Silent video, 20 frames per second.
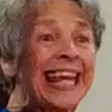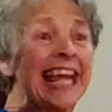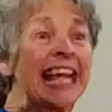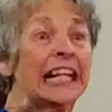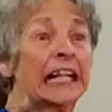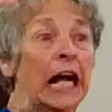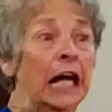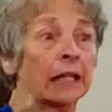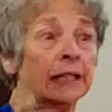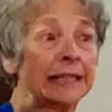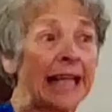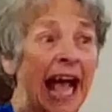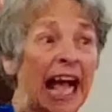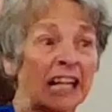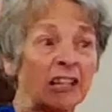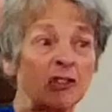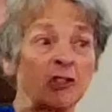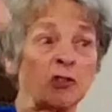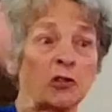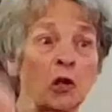heed,
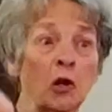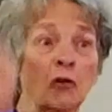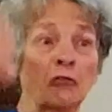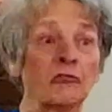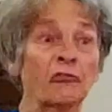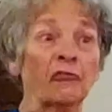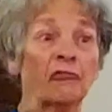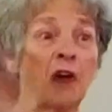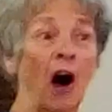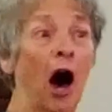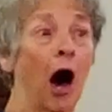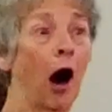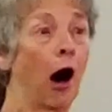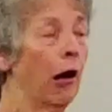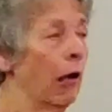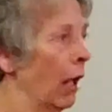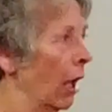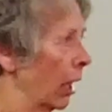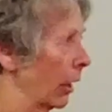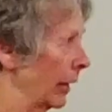lest you
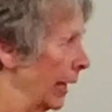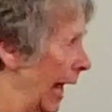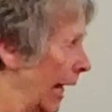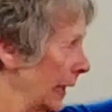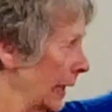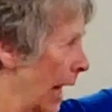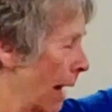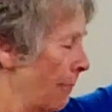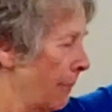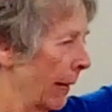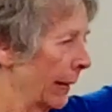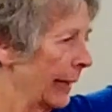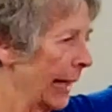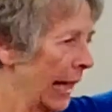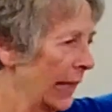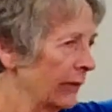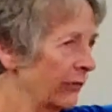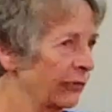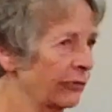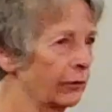fall. Or you end up
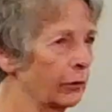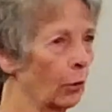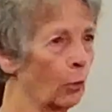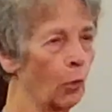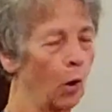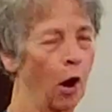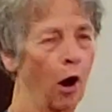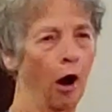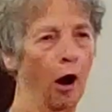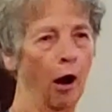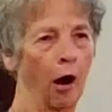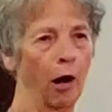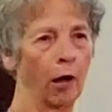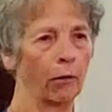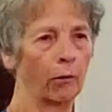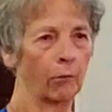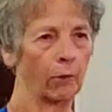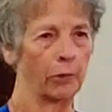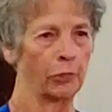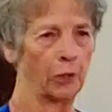against the
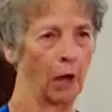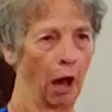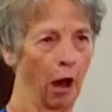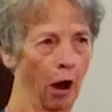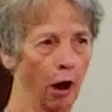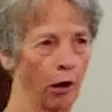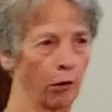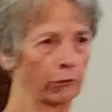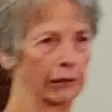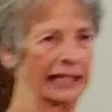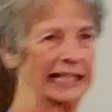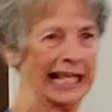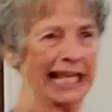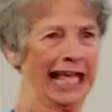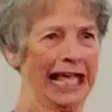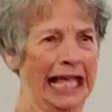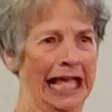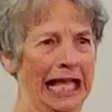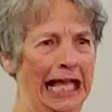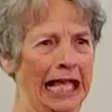wall with the Hulk.
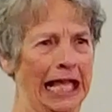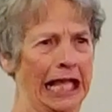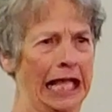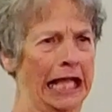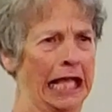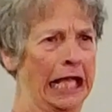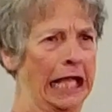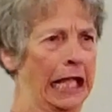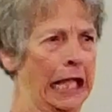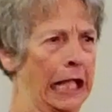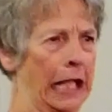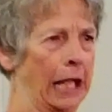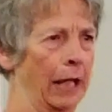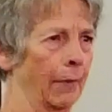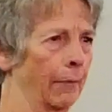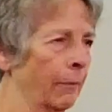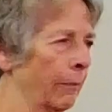I